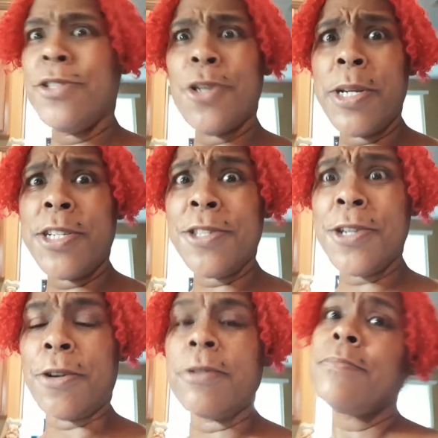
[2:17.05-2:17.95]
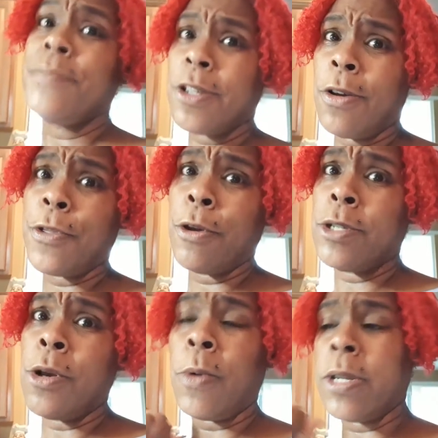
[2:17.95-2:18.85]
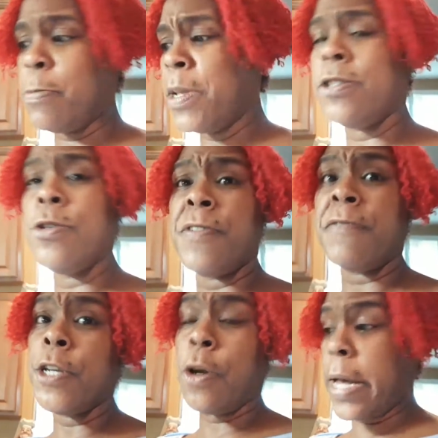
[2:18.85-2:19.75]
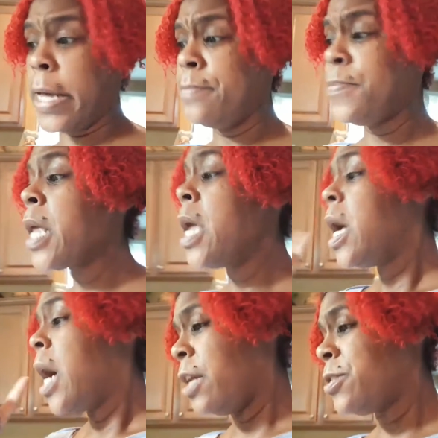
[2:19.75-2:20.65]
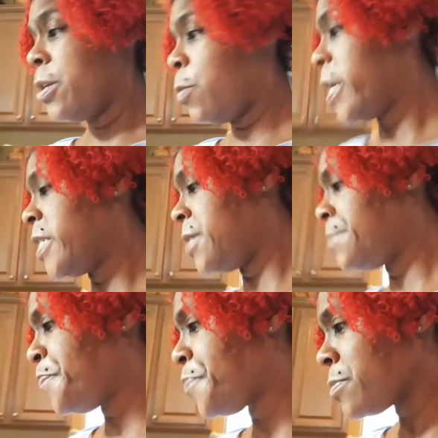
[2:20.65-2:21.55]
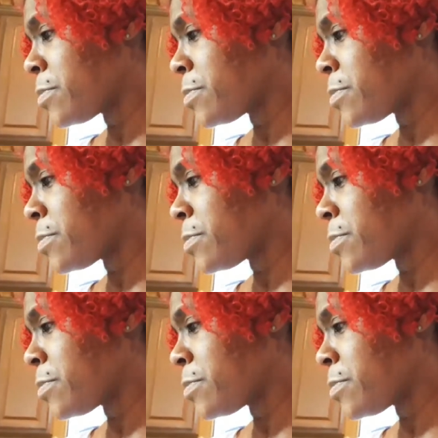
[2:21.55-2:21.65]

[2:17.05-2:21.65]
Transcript: So much easier. So if those of you all want to spend 250 go ahead. I'll tell you why I didn't.